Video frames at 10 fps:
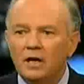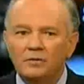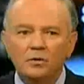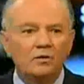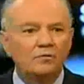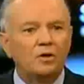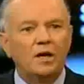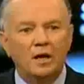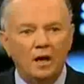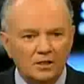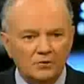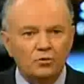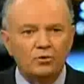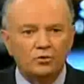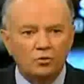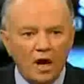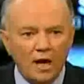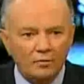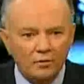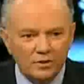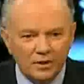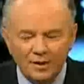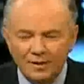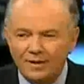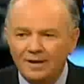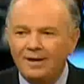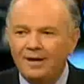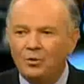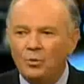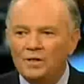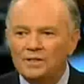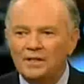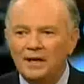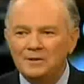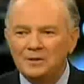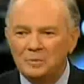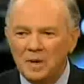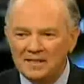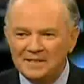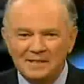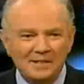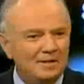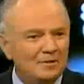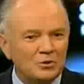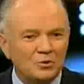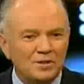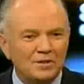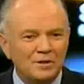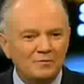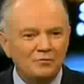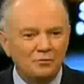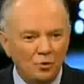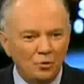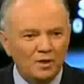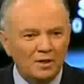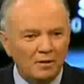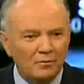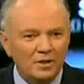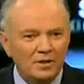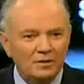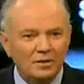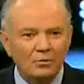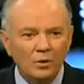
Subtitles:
Now, if you look at us for the drivers, once again, the domestic industry is in full recovery.